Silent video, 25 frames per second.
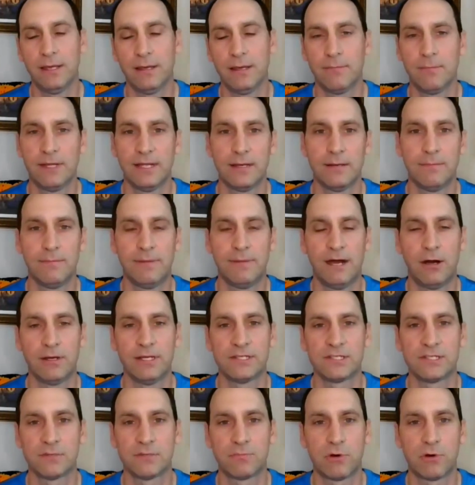him and
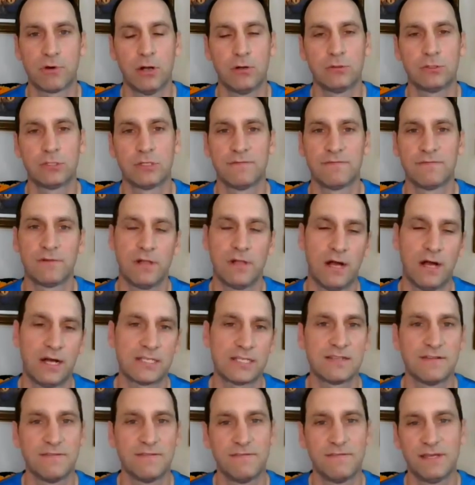about his approach and
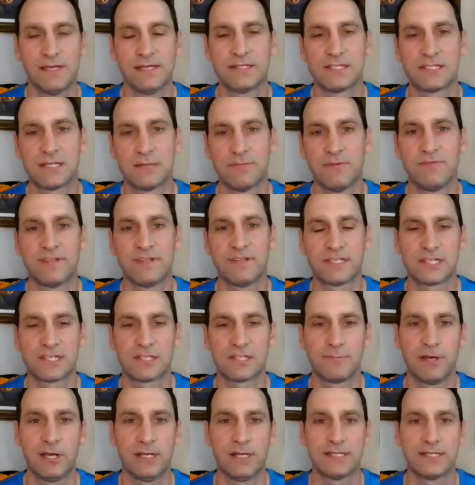philosophy and some of his
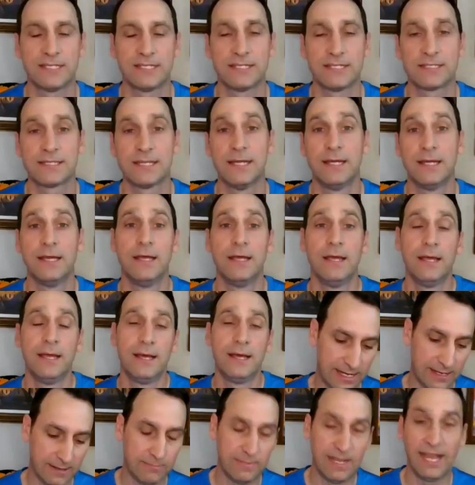experiences.
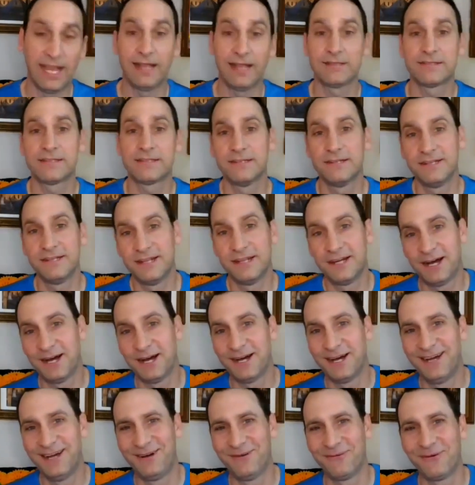Anson,
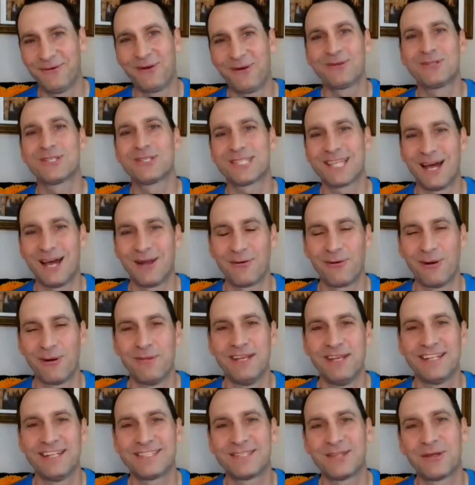we were just kind of
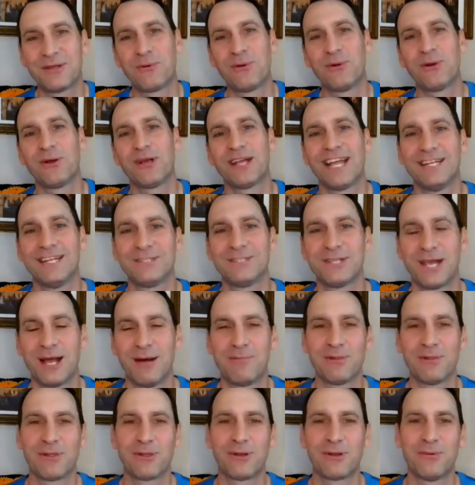reminiscing. We were
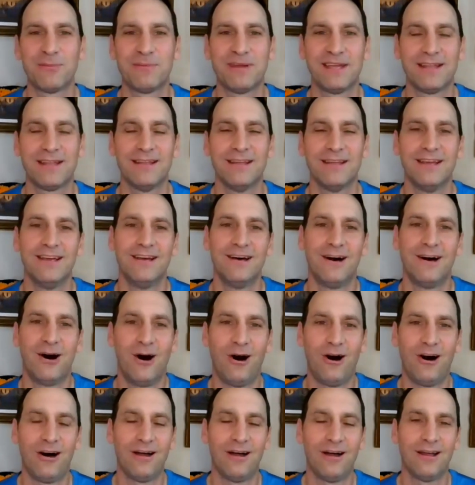catching up a little bit
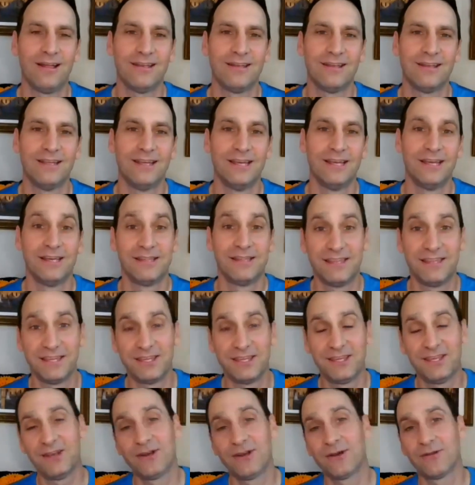on
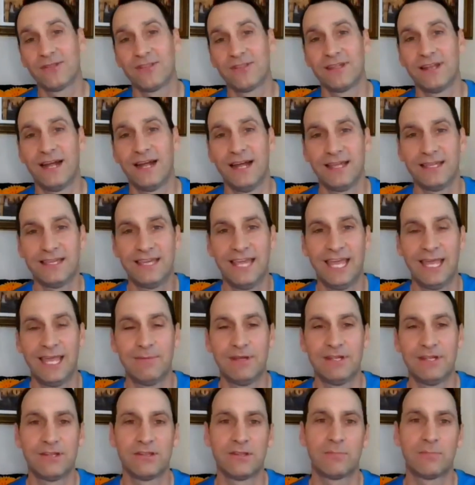the year that I
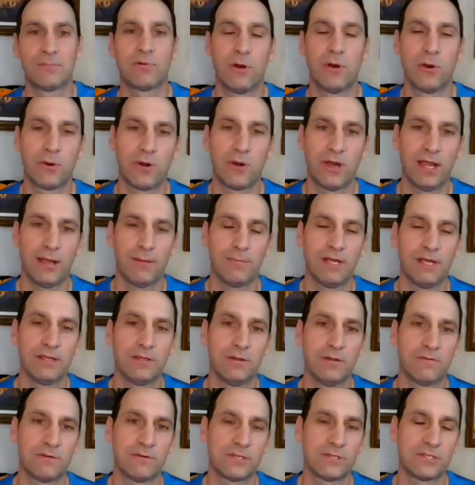came into the program
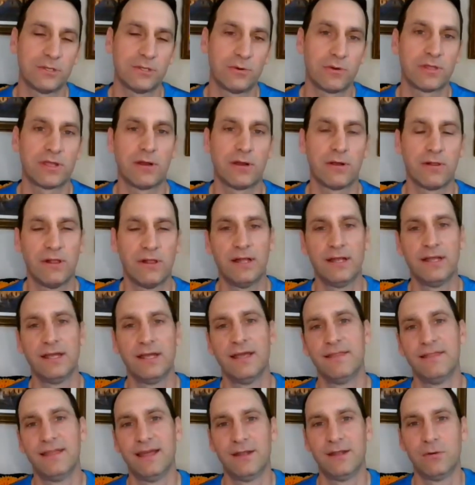at University of North
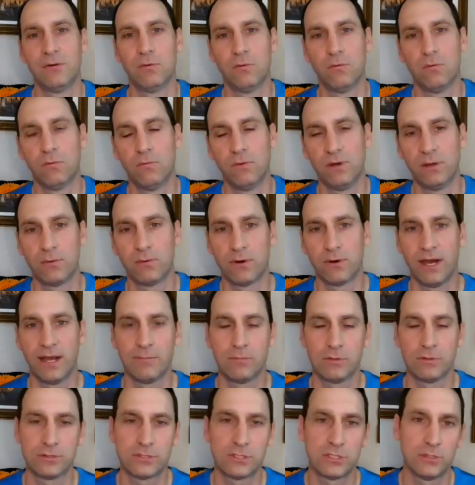Carolina, and then we
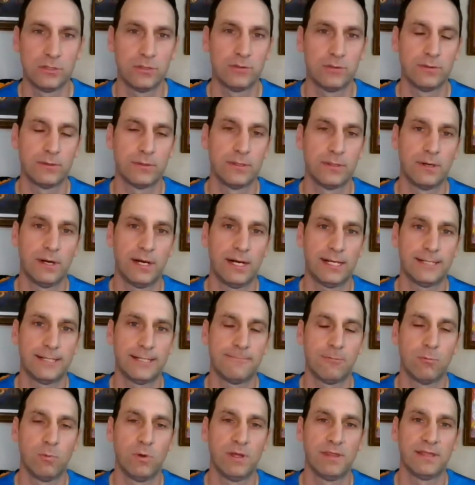were able to
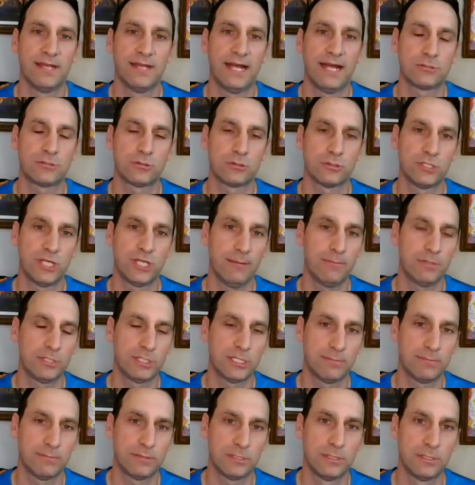win the national
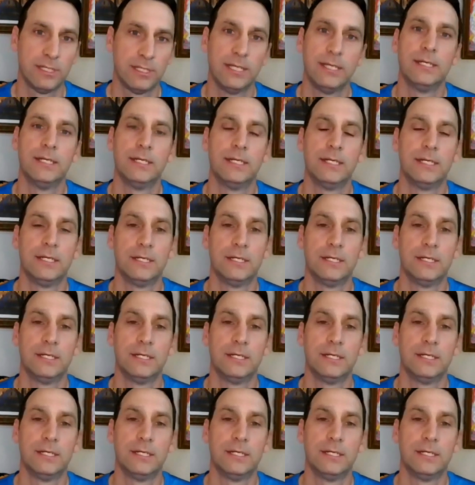championship in